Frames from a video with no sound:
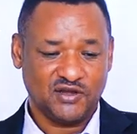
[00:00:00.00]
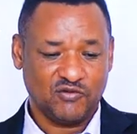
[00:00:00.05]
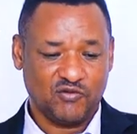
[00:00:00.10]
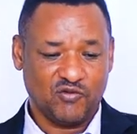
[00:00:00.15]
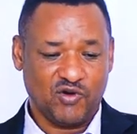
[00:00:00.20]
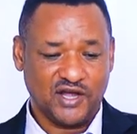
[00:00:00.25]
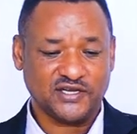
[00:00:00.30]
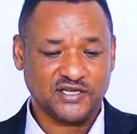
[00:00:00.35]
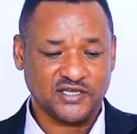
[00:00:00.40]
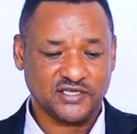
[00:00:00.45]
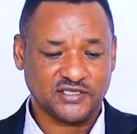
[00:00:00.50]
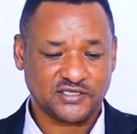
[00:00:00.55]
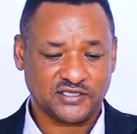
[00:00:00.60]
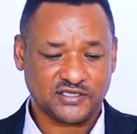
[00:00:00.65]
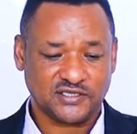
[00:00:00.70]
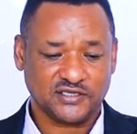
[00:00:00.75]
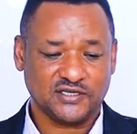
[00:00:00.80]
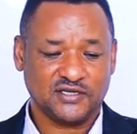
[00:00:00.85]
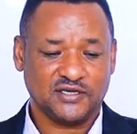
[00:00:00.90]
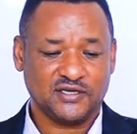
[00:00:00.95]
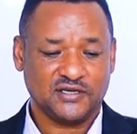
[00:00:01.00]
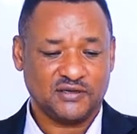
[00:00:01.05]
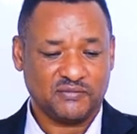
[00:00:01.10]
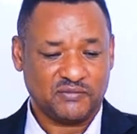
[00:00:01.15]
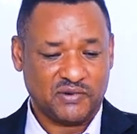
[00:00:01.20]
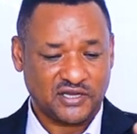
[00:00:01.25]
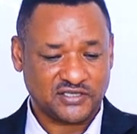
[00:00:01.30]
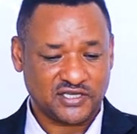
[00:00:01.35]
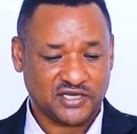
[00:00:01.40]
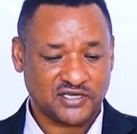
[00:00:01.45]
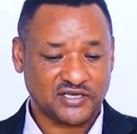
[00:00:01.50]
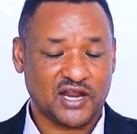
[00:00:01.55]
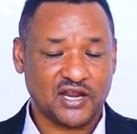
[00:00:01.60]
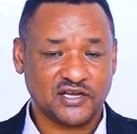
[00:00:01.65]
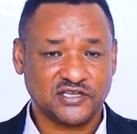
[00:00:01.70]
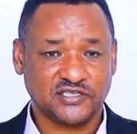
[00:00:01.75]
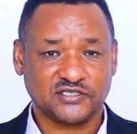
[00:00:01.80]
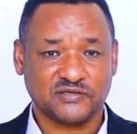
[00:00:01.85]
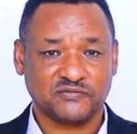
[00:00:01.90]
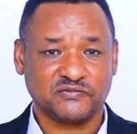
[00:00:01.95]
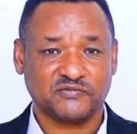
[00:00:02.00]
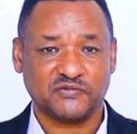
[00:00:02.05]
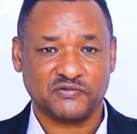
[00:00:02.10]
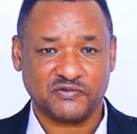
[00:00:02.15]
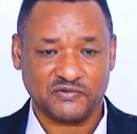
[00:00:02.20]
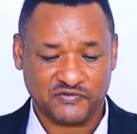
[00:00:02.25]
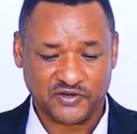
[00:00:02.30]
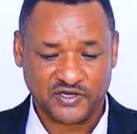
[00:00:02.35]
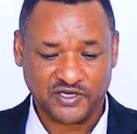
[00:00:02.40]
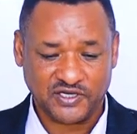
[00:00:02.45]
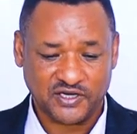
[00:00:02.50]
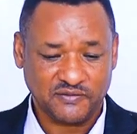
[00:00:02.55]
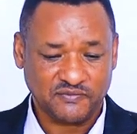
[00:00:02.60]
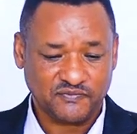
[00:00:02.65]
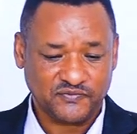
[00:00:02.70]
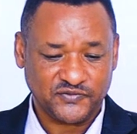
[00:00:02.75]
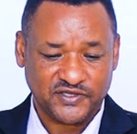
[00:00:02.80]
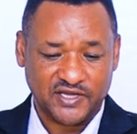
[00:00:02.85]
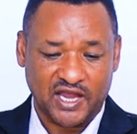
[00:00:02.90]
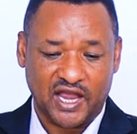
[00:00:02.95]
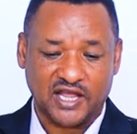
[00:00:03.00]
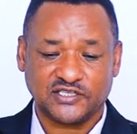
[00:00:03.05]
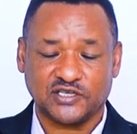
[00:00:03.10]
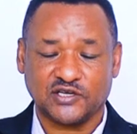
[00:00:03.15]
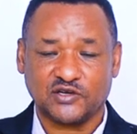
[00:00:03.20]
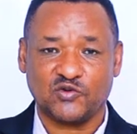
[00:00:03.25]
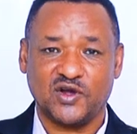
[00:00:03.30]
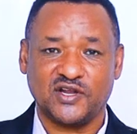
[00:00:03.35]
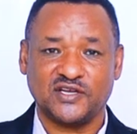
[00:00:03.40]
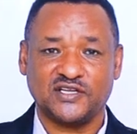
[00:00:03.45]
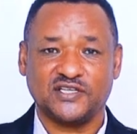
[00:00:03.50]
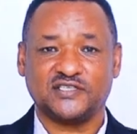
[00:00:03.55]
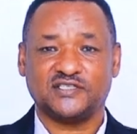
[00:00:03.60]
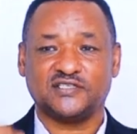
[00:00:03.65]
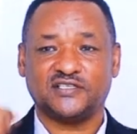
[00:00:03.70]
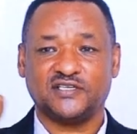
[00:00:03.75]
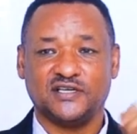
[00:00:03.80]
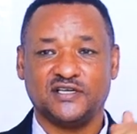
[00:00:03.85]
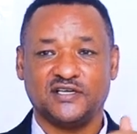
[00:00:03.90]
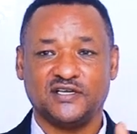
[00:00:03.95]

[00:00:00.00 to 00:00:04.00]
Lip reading: One is paternalism freedom, the other one is